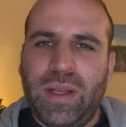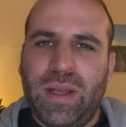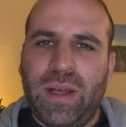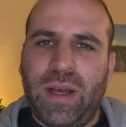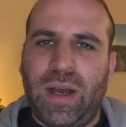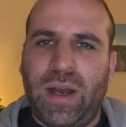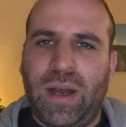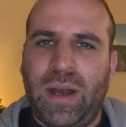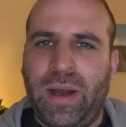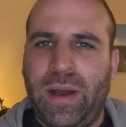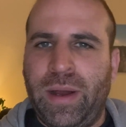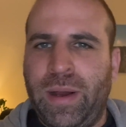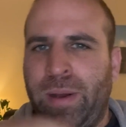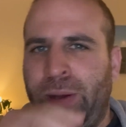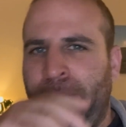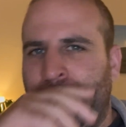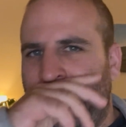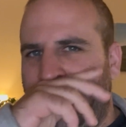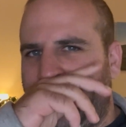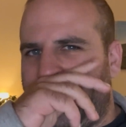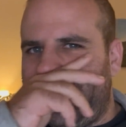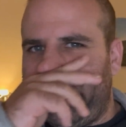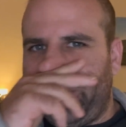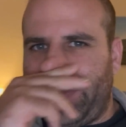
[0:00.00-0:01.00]

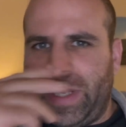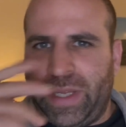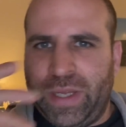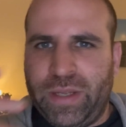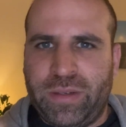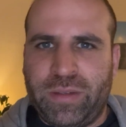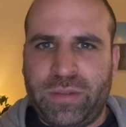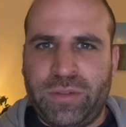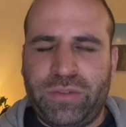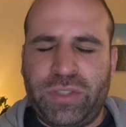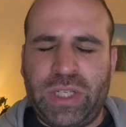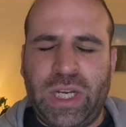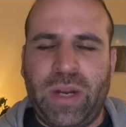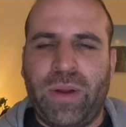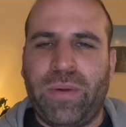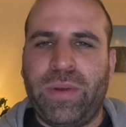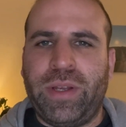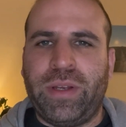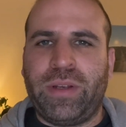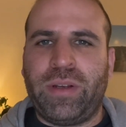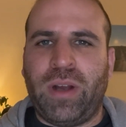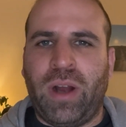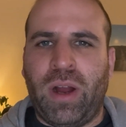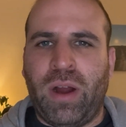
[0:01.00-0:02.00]
And
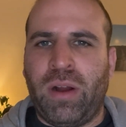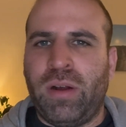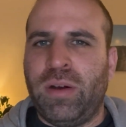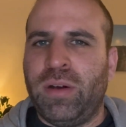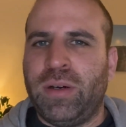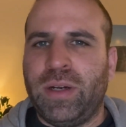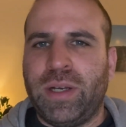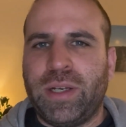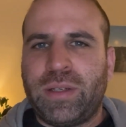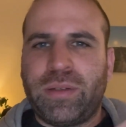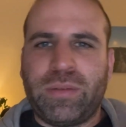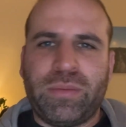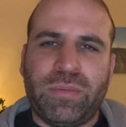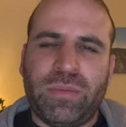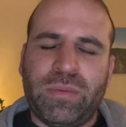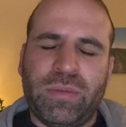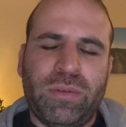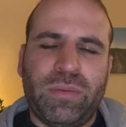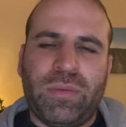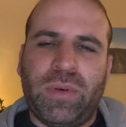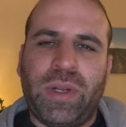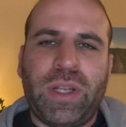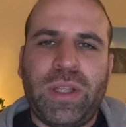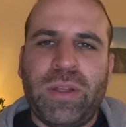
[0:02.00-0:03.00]
Jerry and Carl are like,
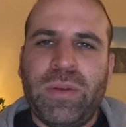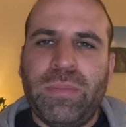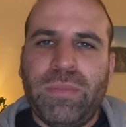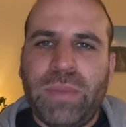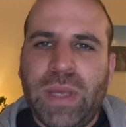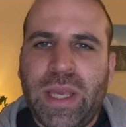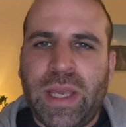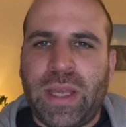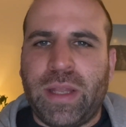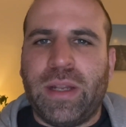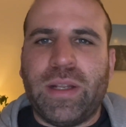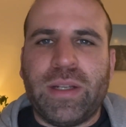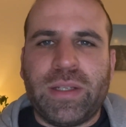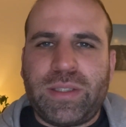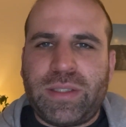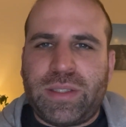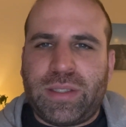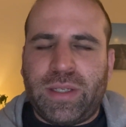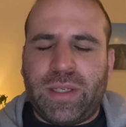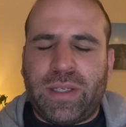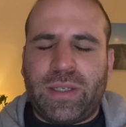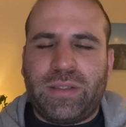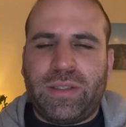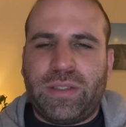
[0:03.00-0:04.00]
well, what do you mean? It's
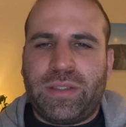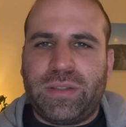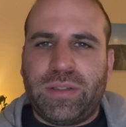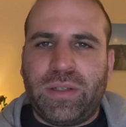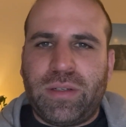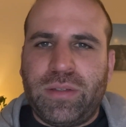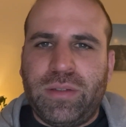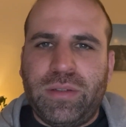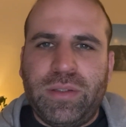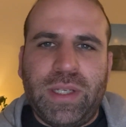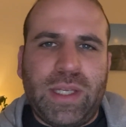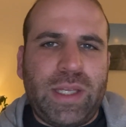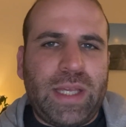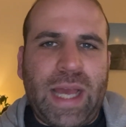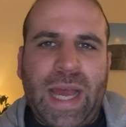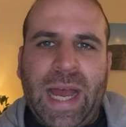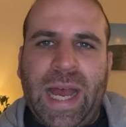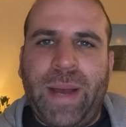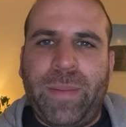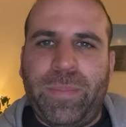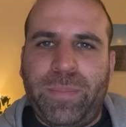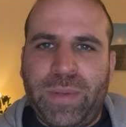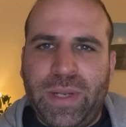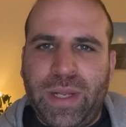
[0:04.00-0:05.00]
like, it's literally
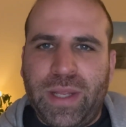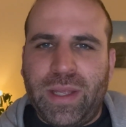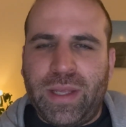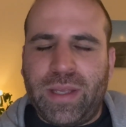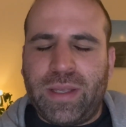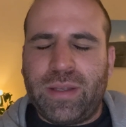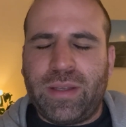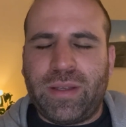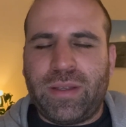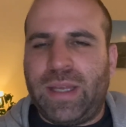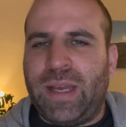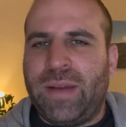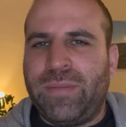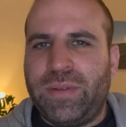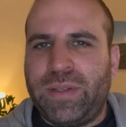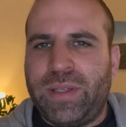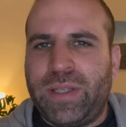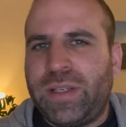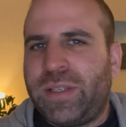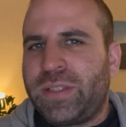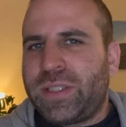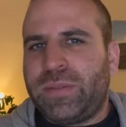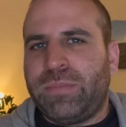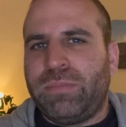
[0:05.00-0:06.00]
happening.
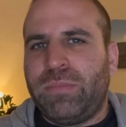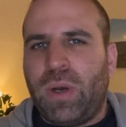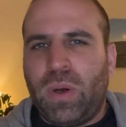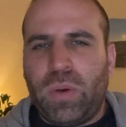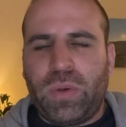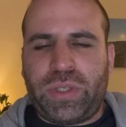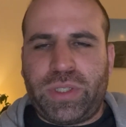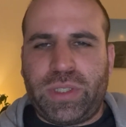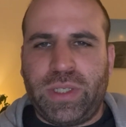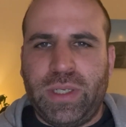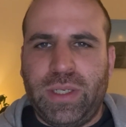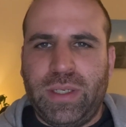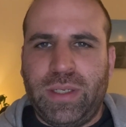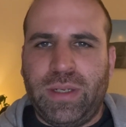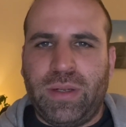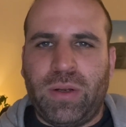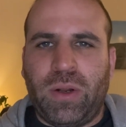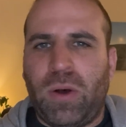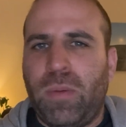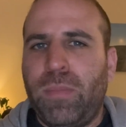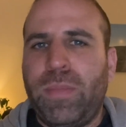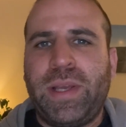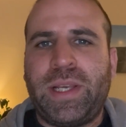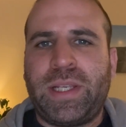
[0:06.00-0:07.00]
Everything's in motion. It
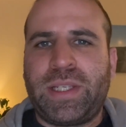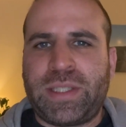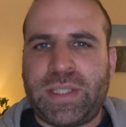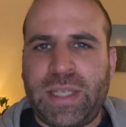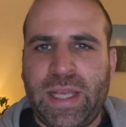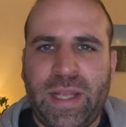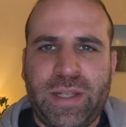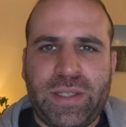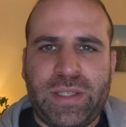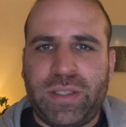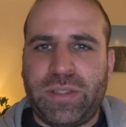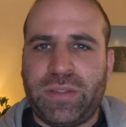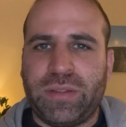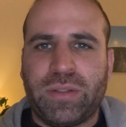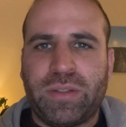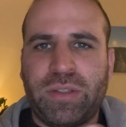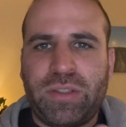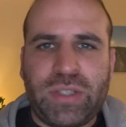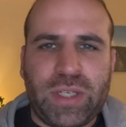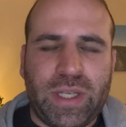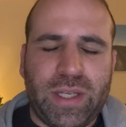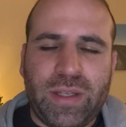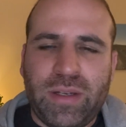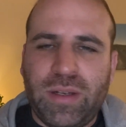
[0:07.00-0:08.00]
all makes sense. It's
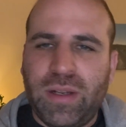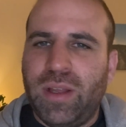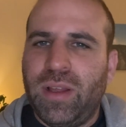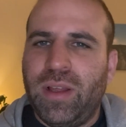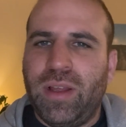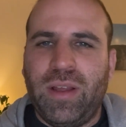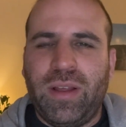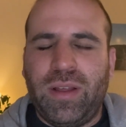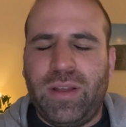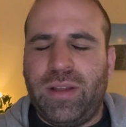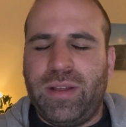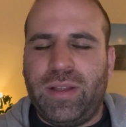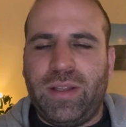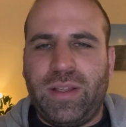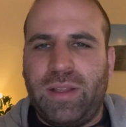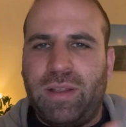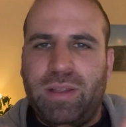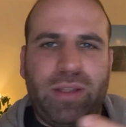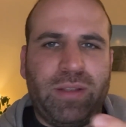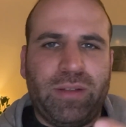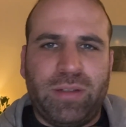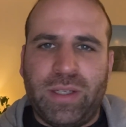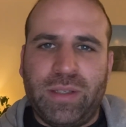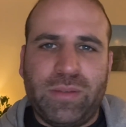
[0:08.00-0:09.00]
legit.
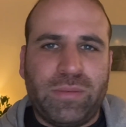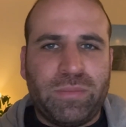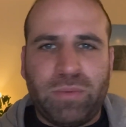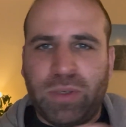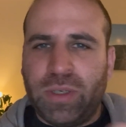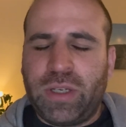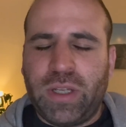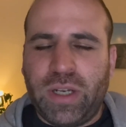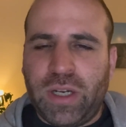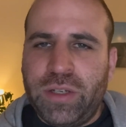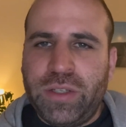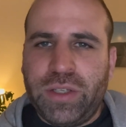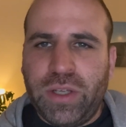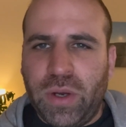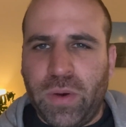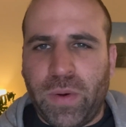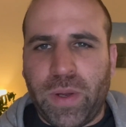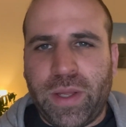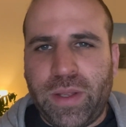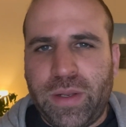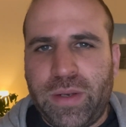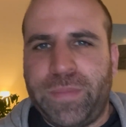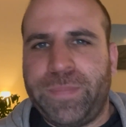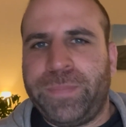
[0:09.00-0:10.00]
We're going to do
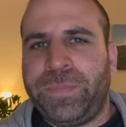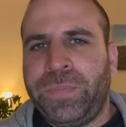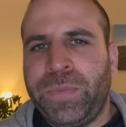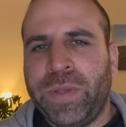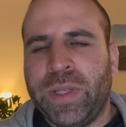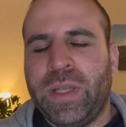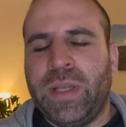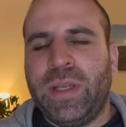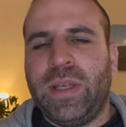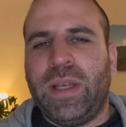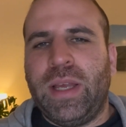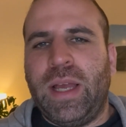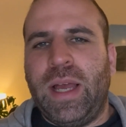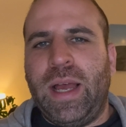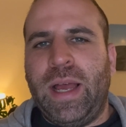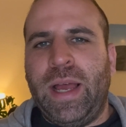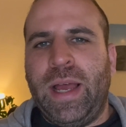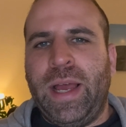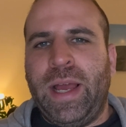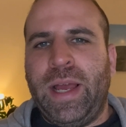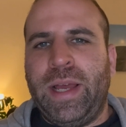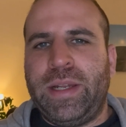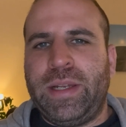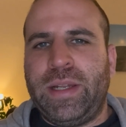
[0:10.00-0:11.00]
it.
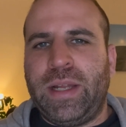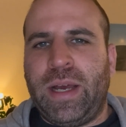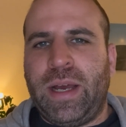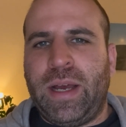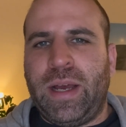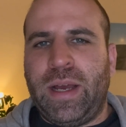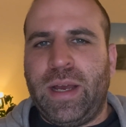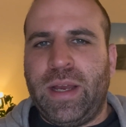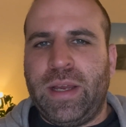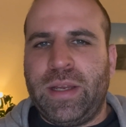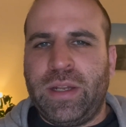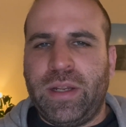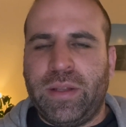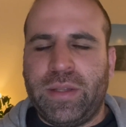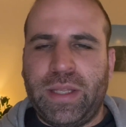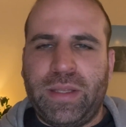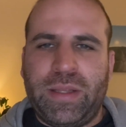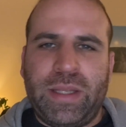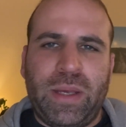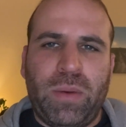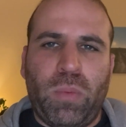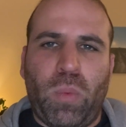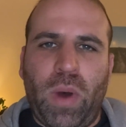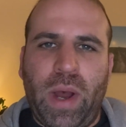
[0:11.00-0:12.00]
And,
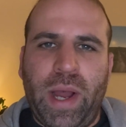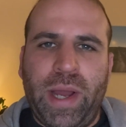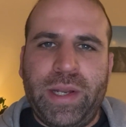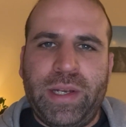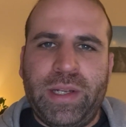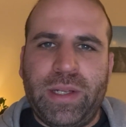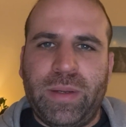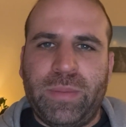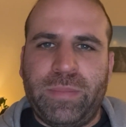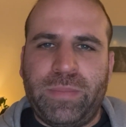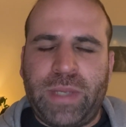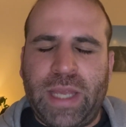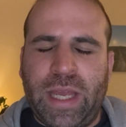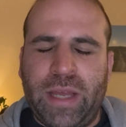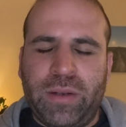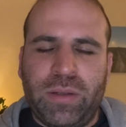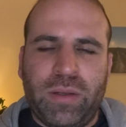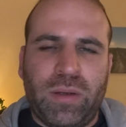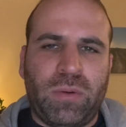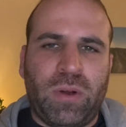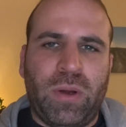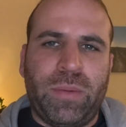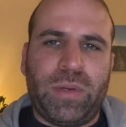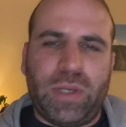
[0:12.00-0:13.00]
they wind up,
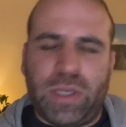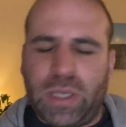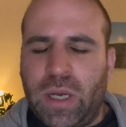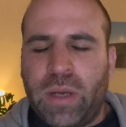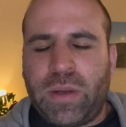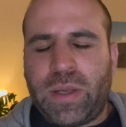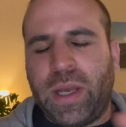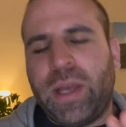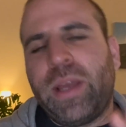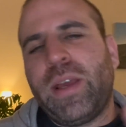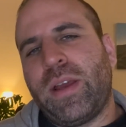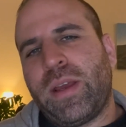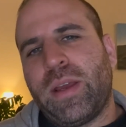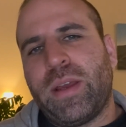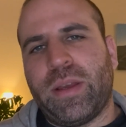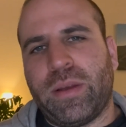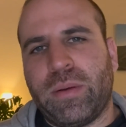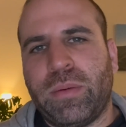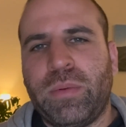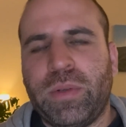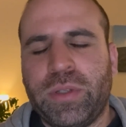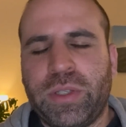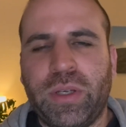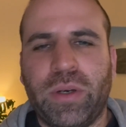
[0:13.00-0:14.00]
Kendall and Roman are like, okay, yeah,
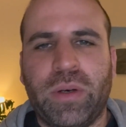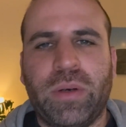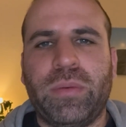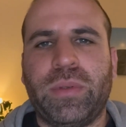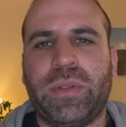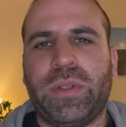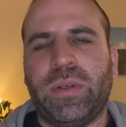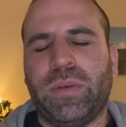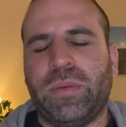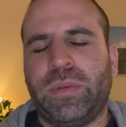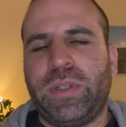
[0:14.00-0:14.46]
we'll do it.